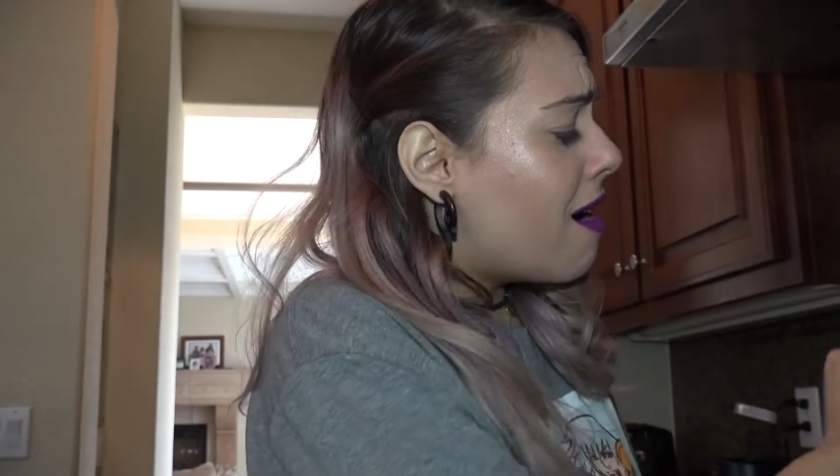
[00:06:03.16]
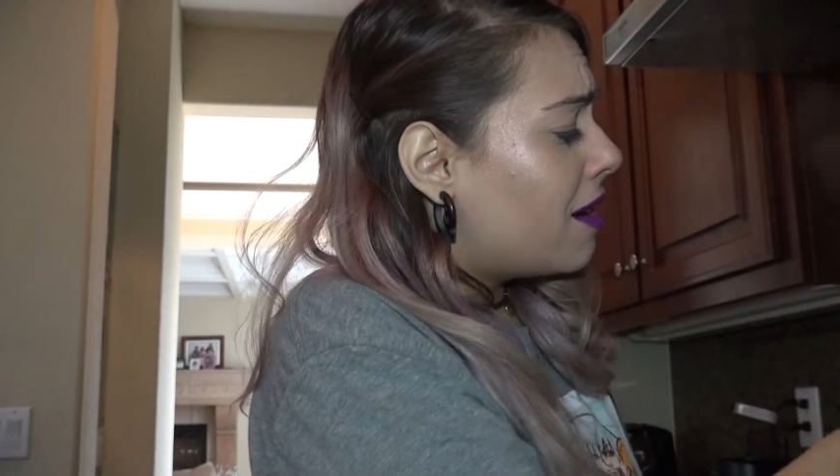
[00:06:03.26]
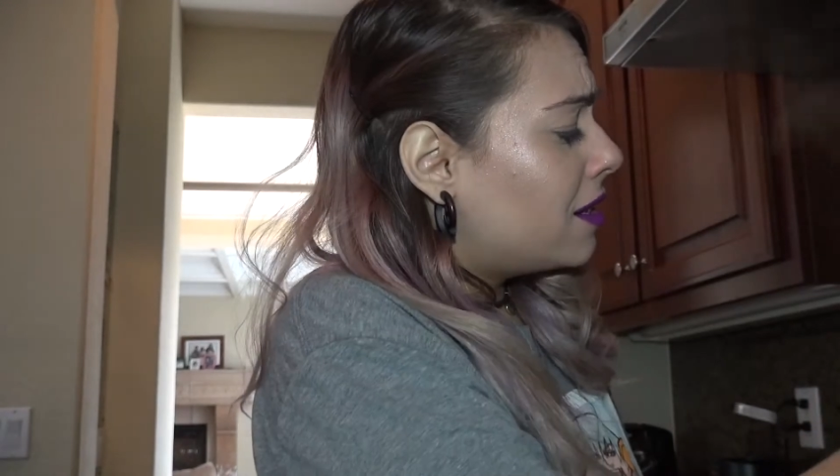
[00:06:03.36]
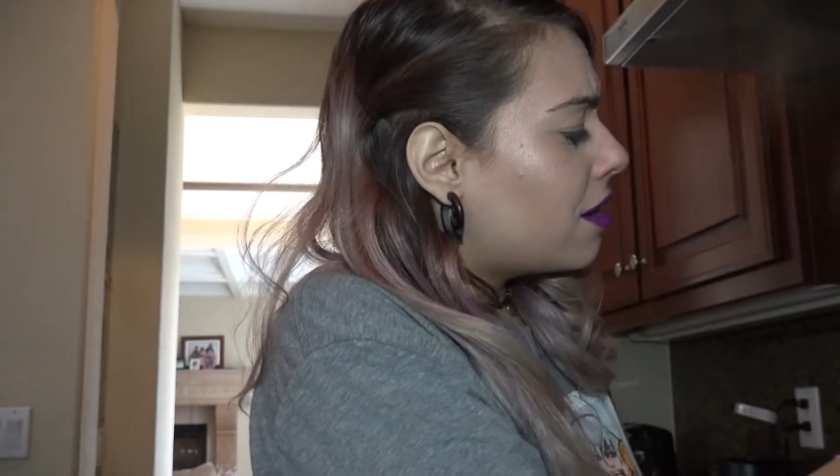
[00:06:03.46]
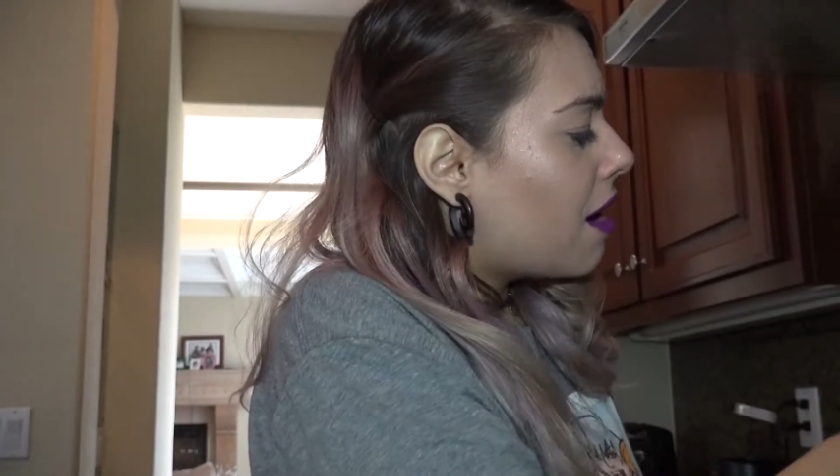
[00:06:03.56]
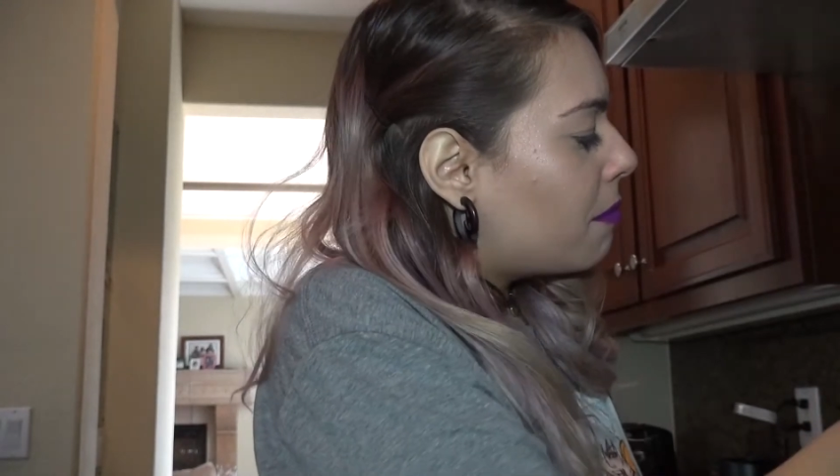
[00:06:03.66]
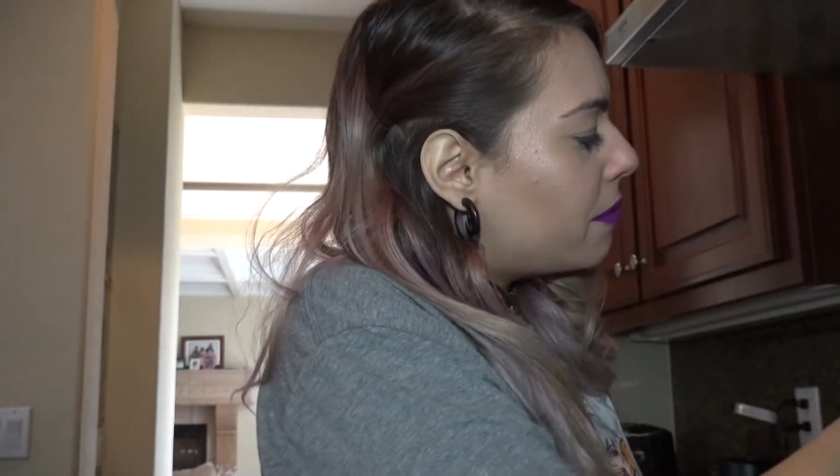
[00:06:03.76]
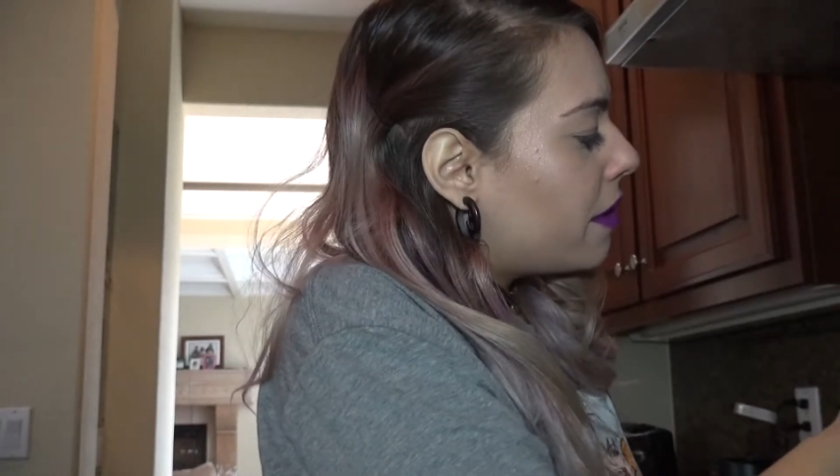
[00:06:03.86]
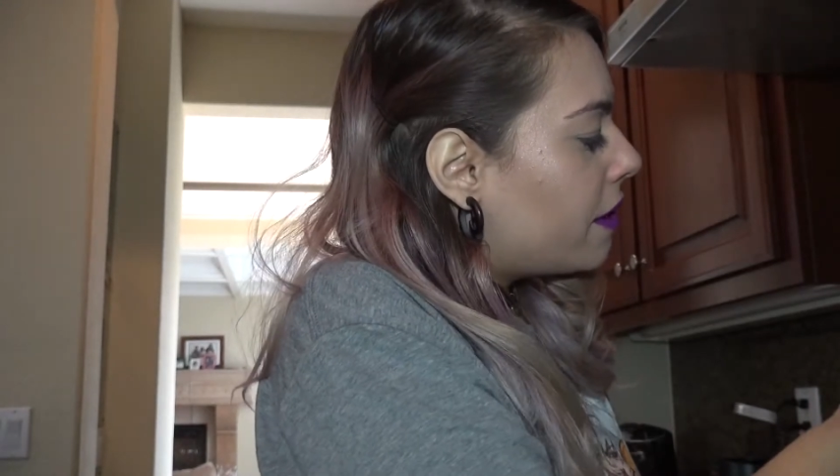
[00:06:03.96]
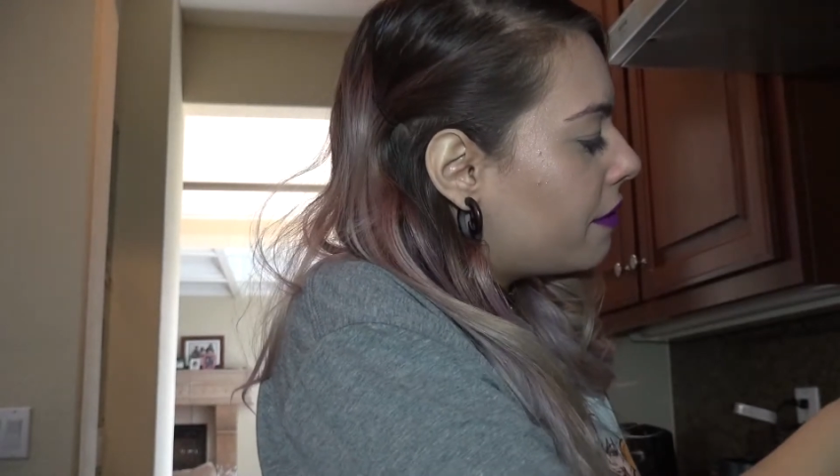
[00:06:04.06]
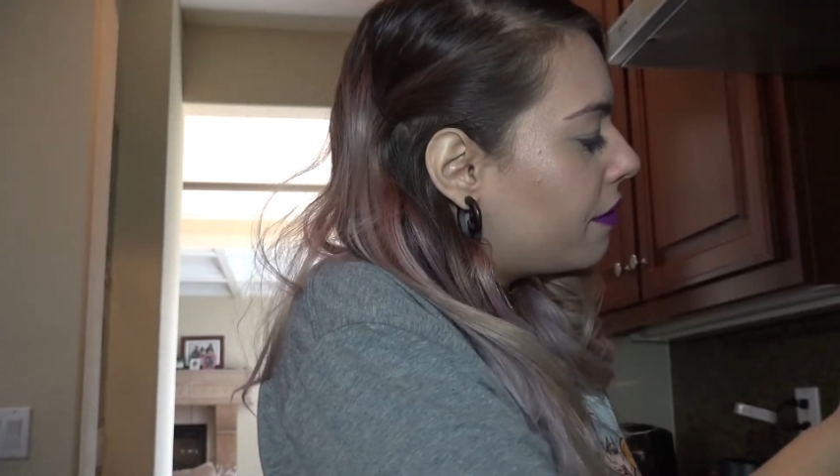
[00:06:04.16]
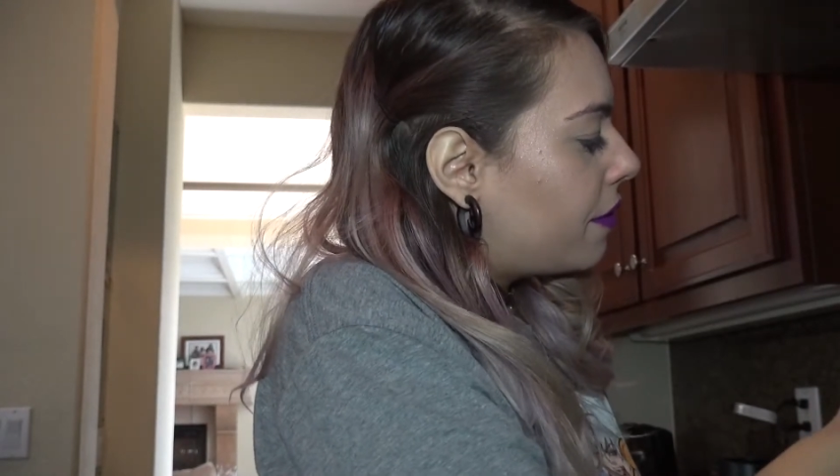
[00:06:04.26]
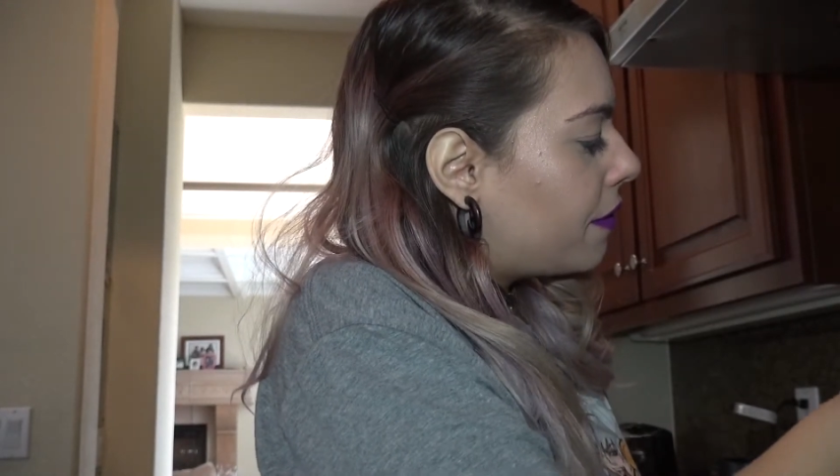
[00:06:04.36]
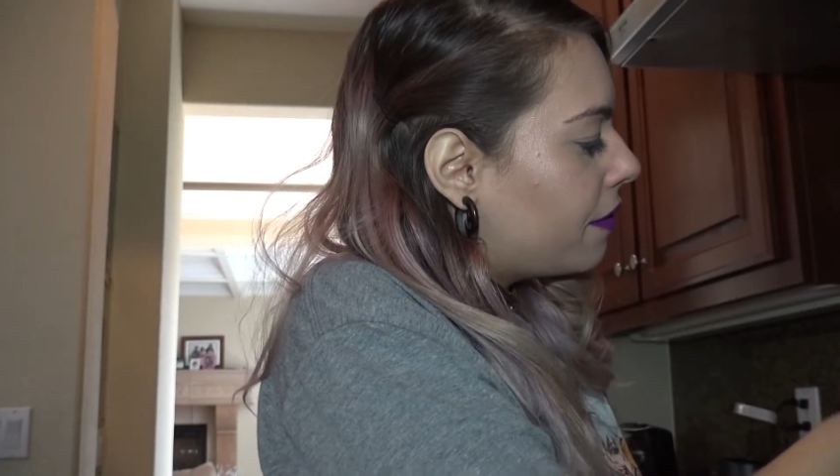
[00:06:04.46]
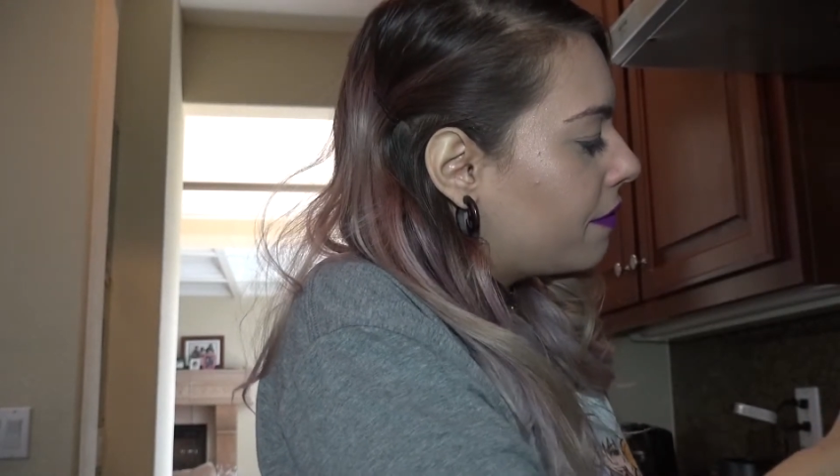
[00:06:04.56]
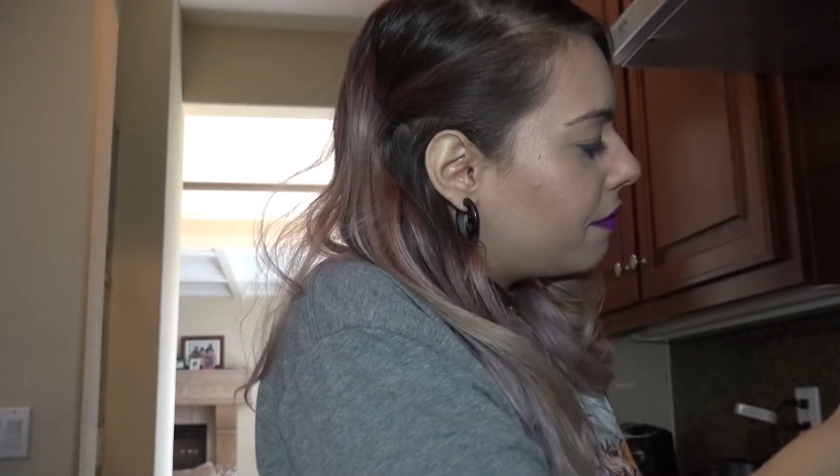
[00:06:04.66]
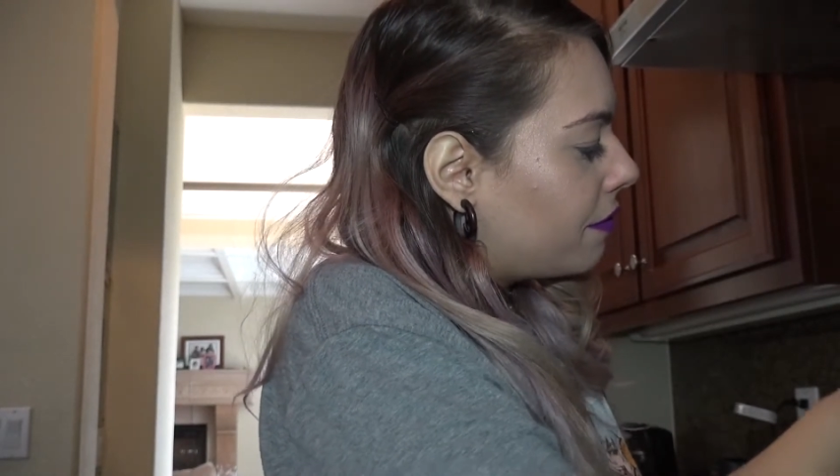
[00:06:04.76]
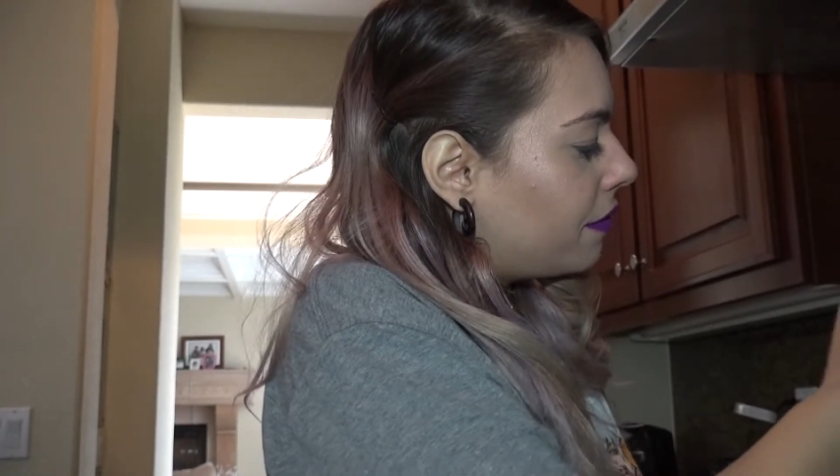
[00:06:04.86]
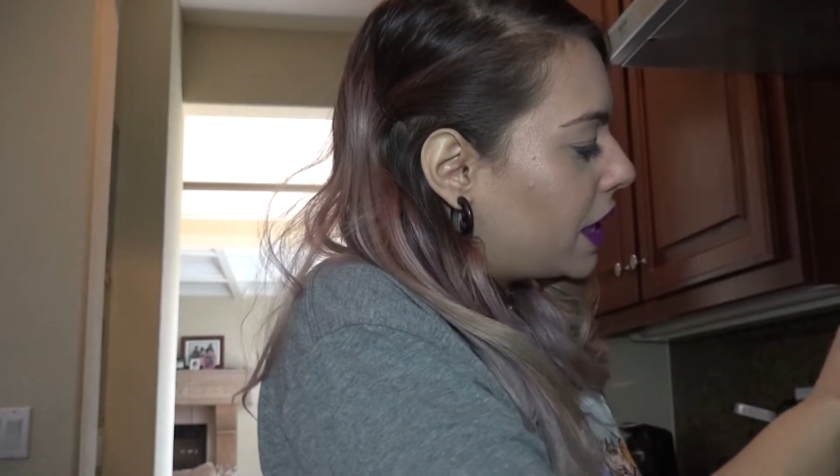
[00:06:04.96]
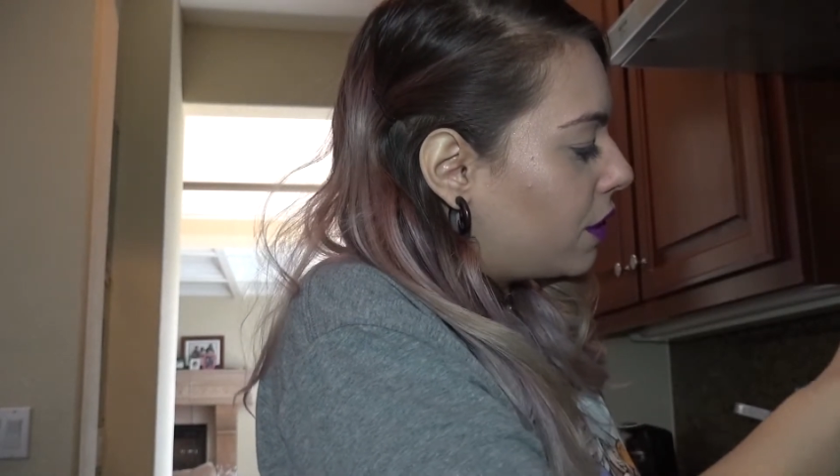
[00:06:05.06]
on top of
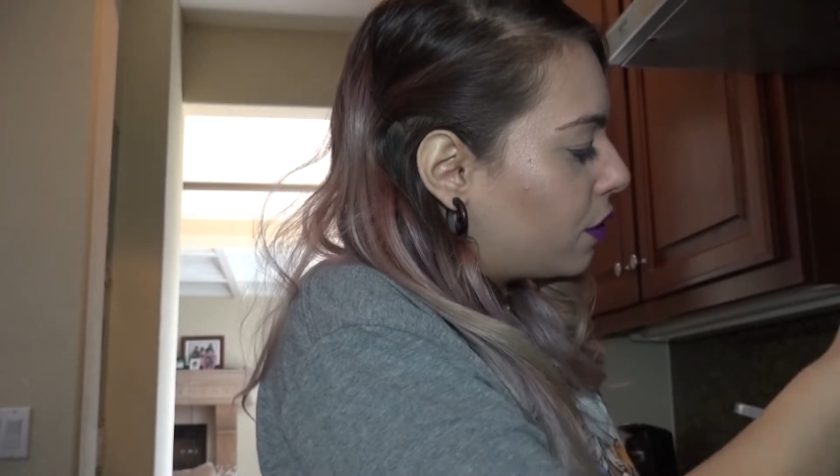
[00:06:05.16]
like the